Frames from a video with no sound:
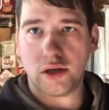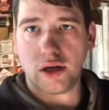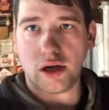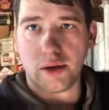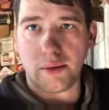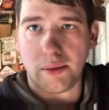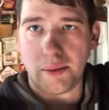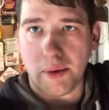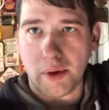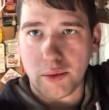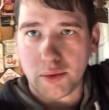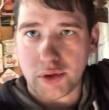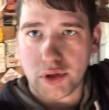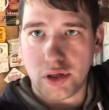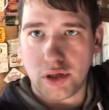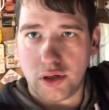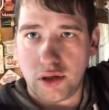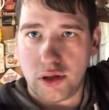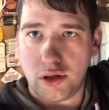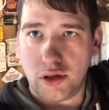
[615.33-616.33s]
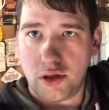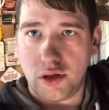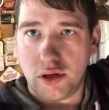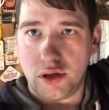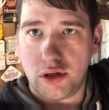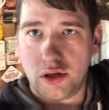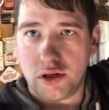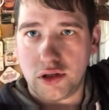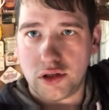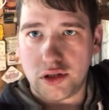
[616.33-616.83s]
I'm about
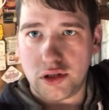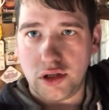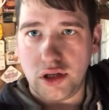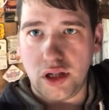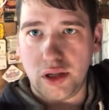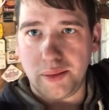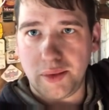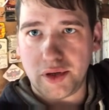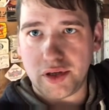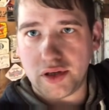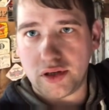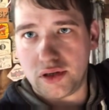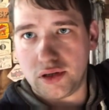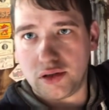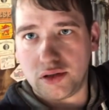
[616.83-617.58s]
a little bit